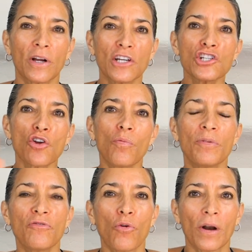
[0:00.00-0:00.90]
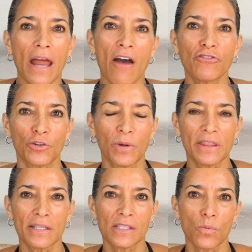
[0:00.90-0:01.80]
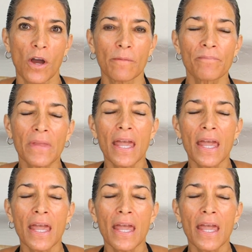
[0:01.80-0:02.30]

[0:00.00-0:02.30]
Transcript: We're gonna show before and after with this one.